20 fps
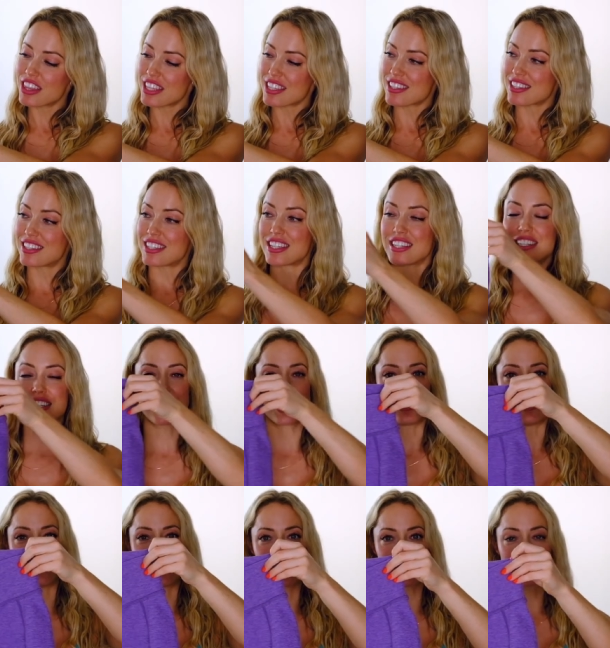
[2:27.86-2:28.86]
this
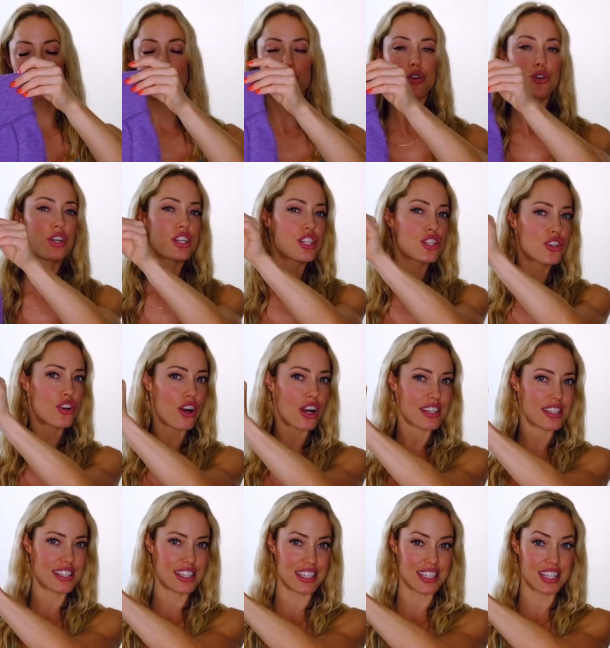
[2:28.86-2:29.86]
detail, this
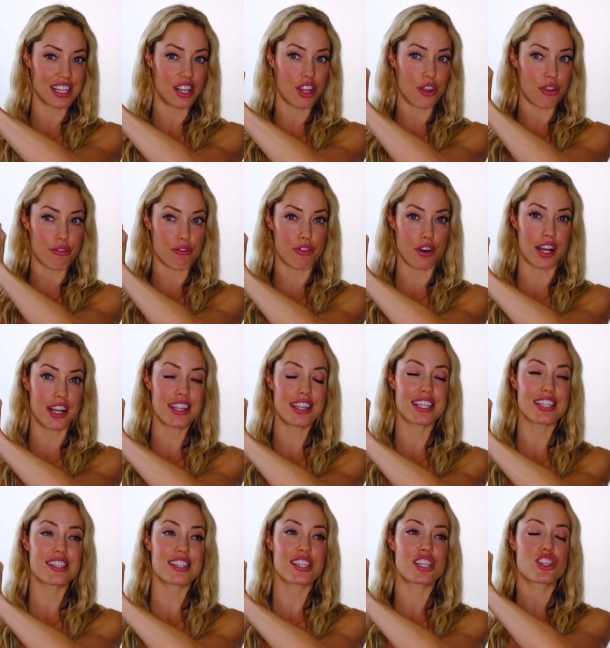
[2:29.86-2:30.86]
crisscross detail at the front.
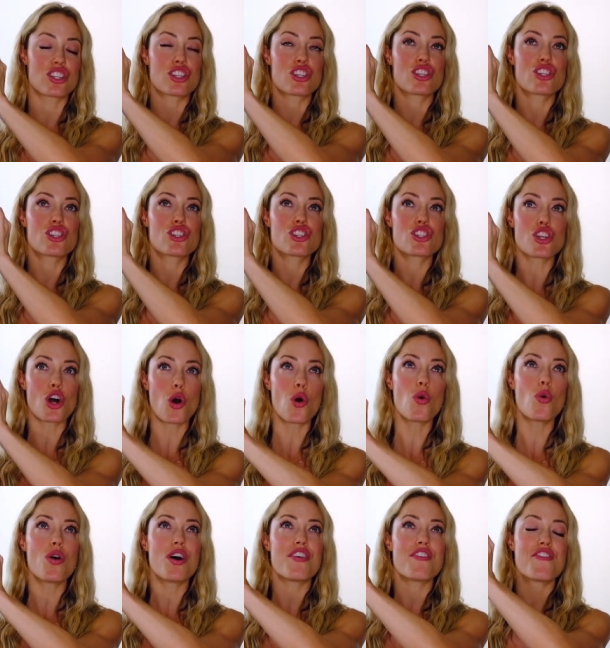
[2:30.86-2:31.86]
This is
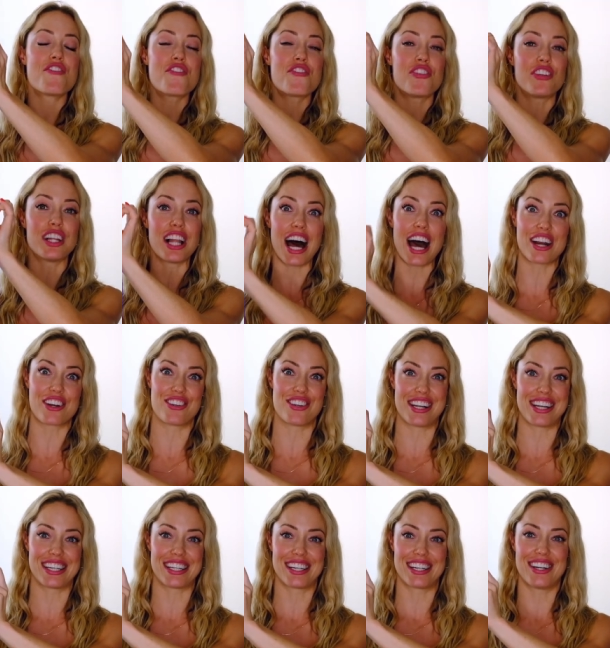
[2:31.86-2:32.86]
so
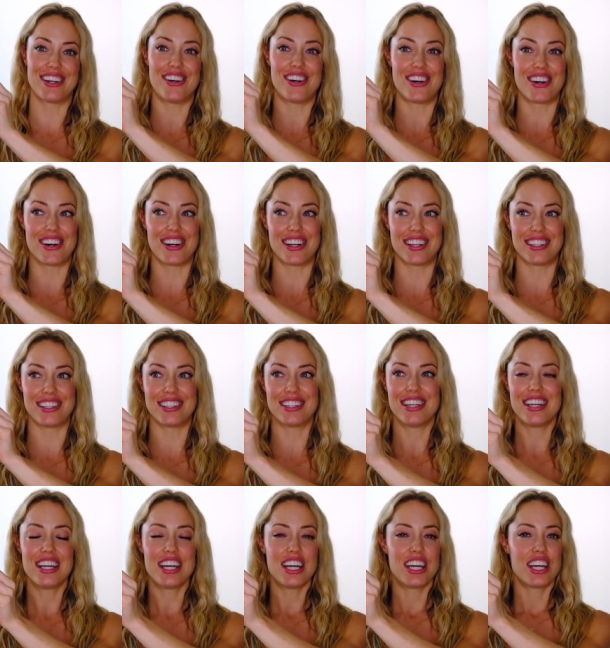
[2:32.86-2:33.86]
flattering on
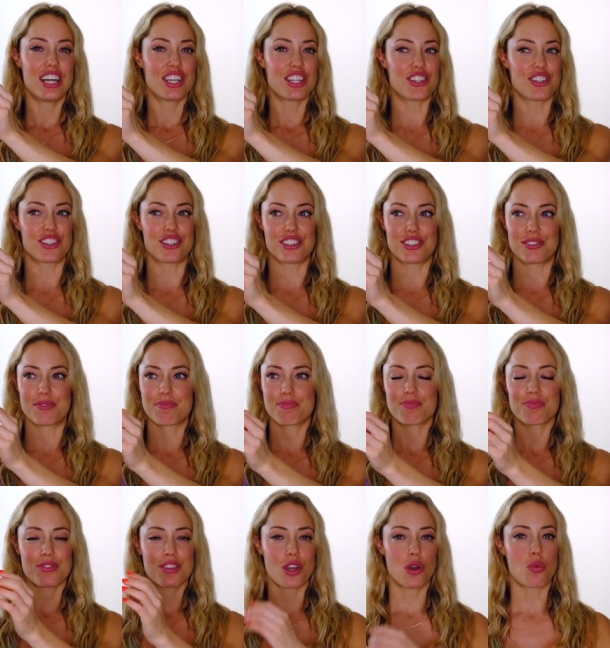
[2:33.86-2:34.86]
your
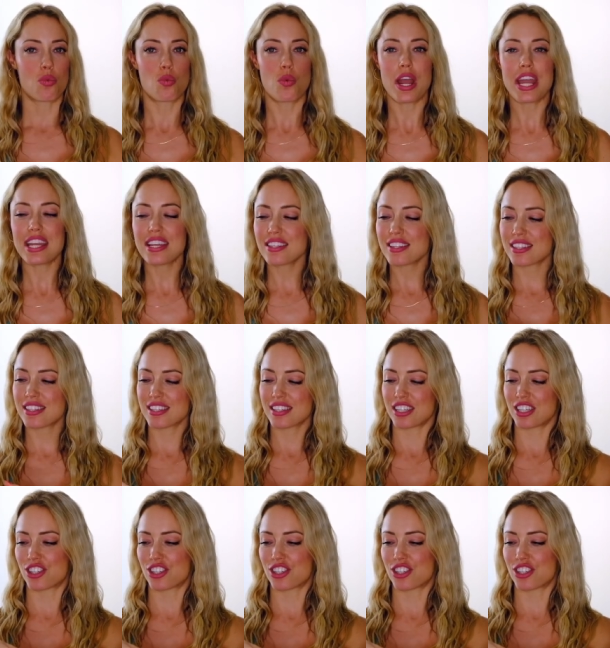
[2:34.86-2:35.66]
waist.